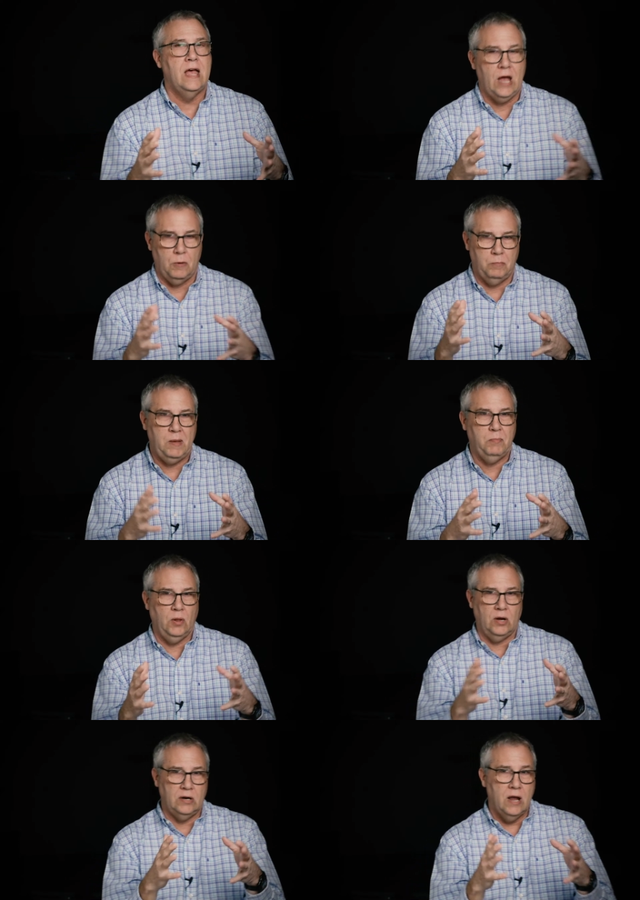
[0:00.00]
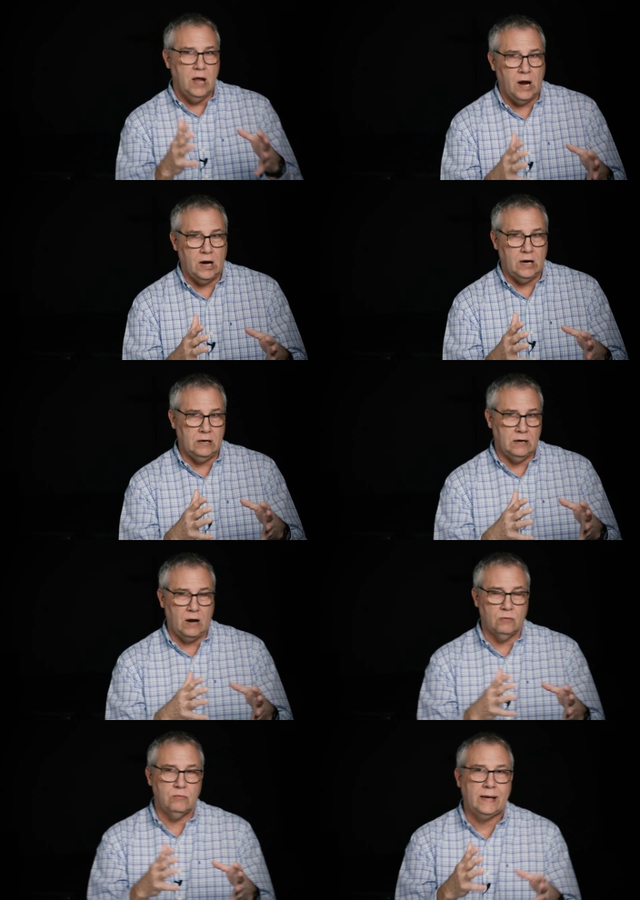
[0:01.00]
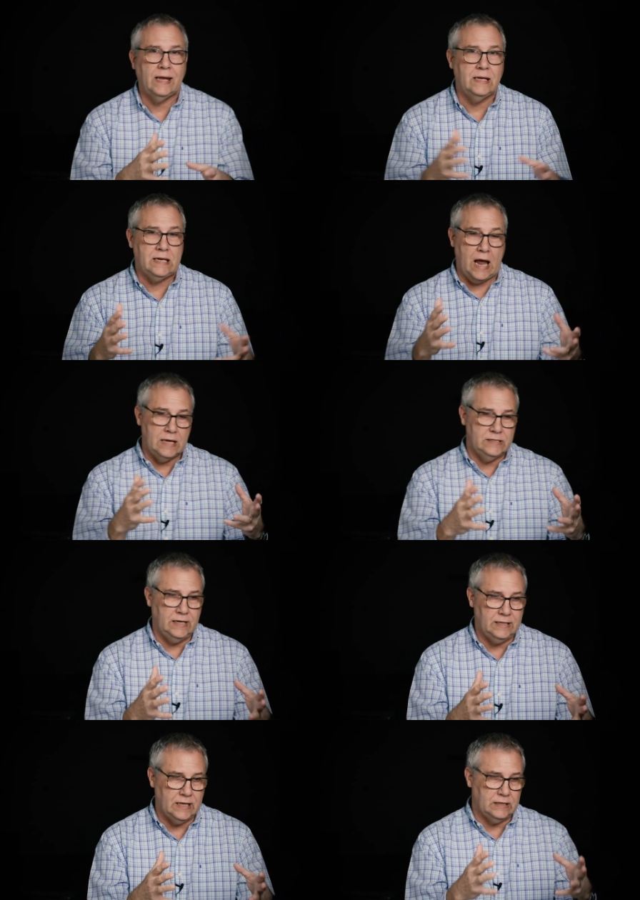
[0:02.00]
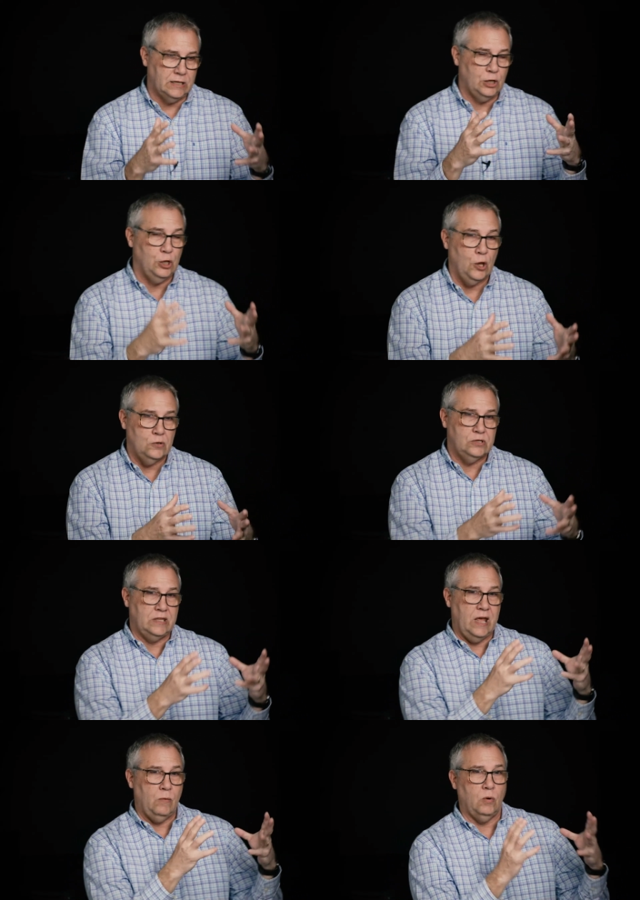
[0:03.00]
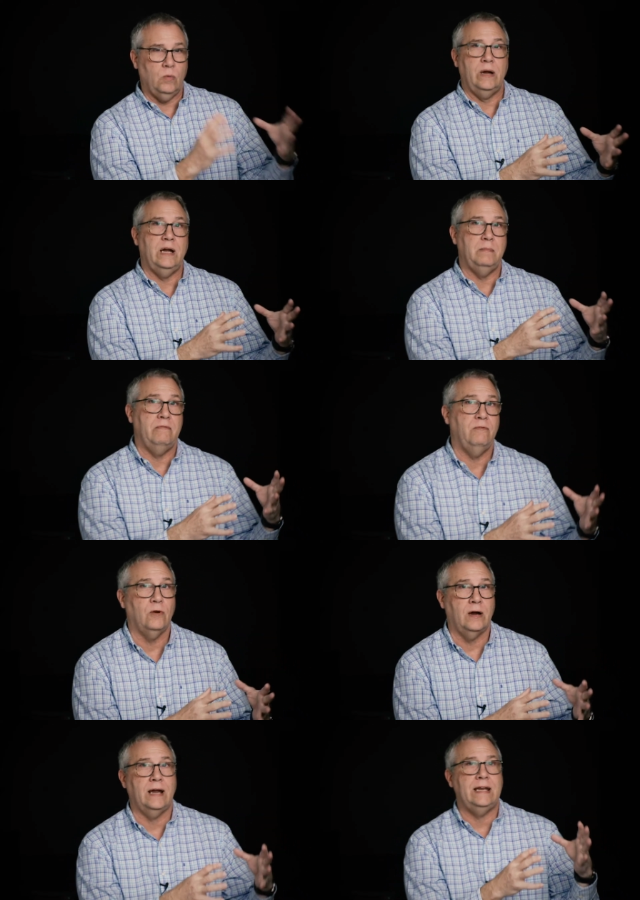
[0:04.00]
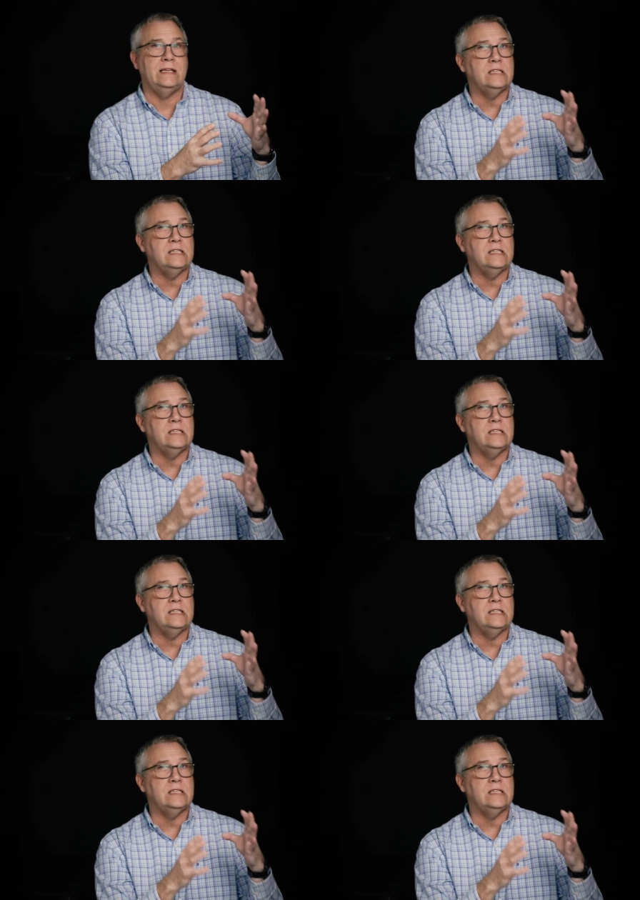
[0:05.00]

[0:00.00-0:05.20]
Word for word: how people are, are, are recognizing that the clothes that they were wearing before are getting